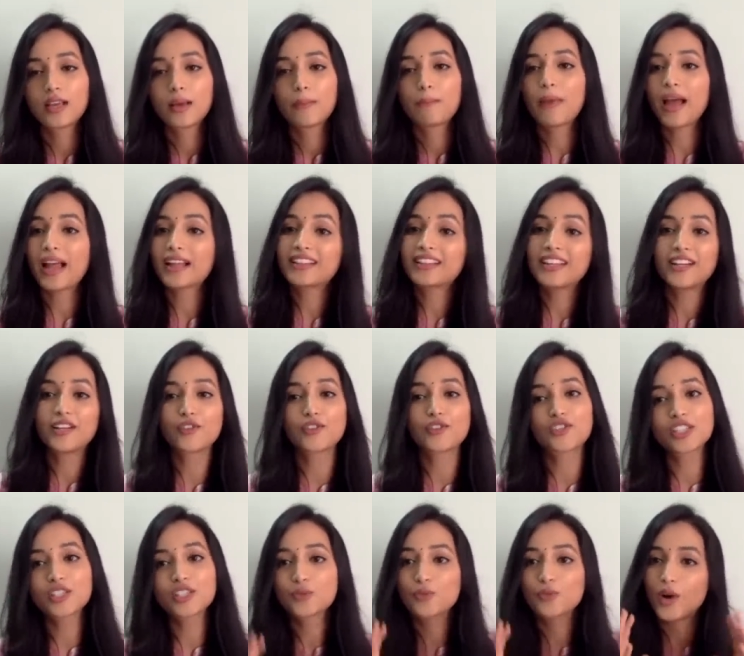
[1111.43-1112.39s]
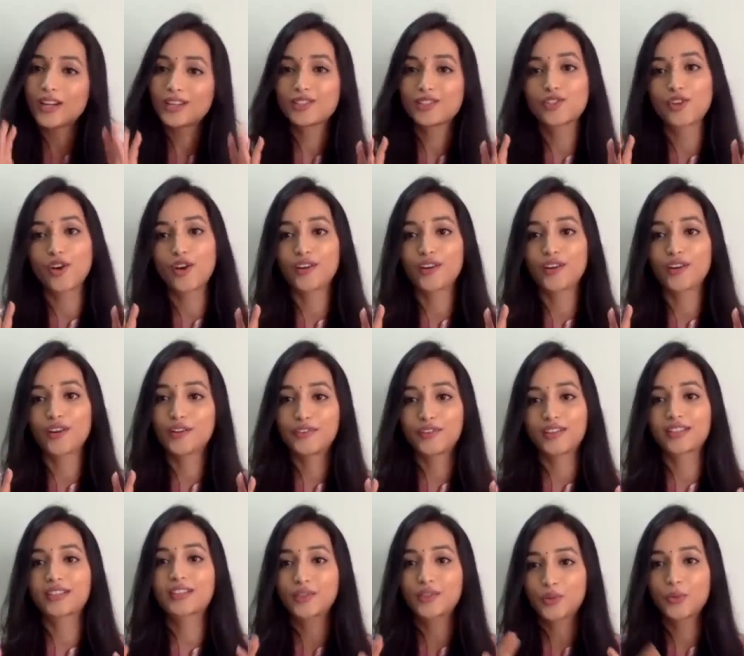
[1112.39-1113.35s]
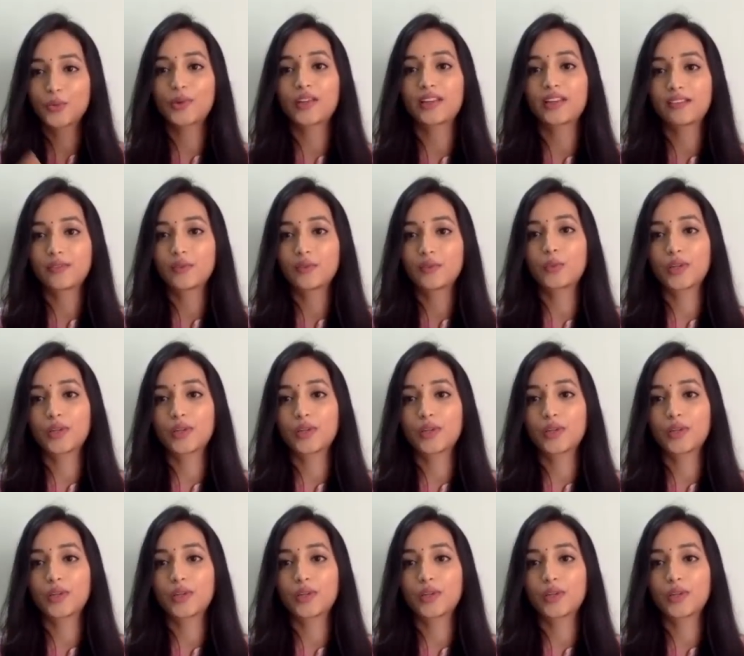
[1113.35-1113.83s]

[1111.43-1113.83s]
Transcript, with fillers: Back then, it was just one genre for us, you know, when,